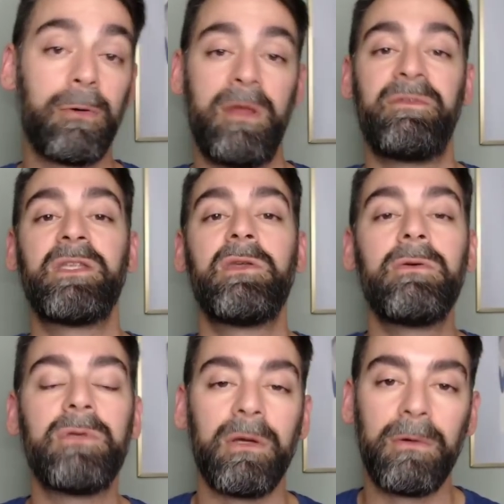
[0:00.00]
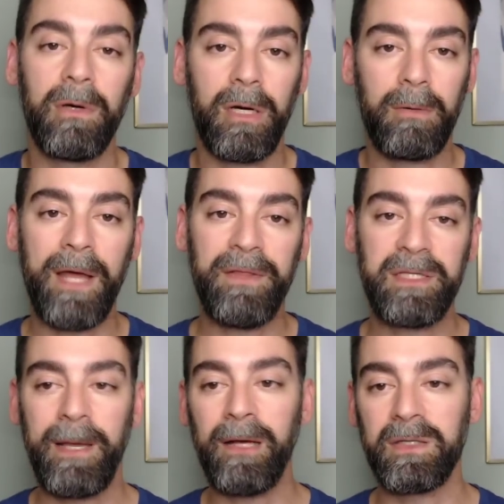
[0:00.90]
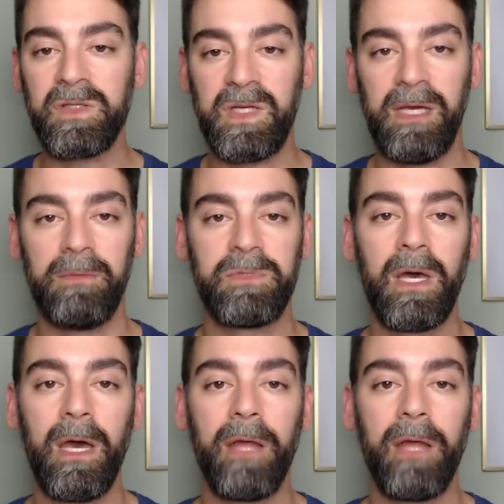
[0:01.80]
or even you do, around these Pelicans teams.